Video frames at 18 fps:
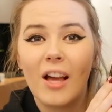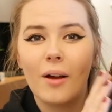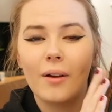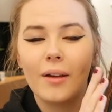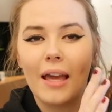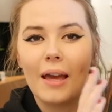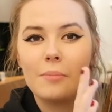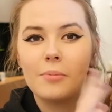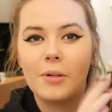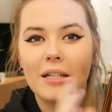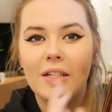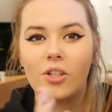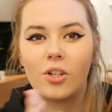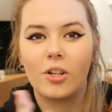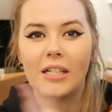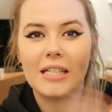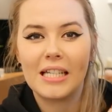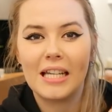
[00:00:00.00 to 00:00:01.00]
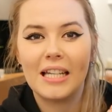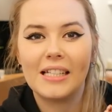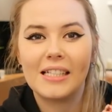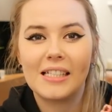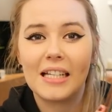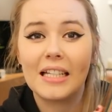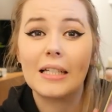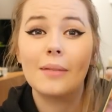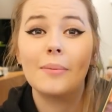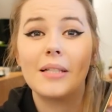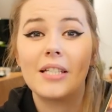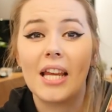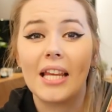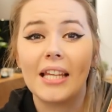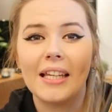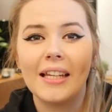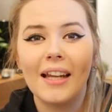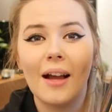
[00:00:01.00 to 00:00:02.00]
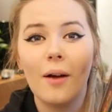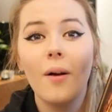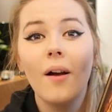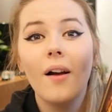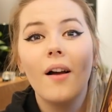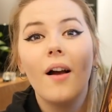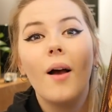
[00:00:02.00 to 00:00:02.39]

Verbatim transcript: Okay, I'm pretty sure it's a little bit shaky now.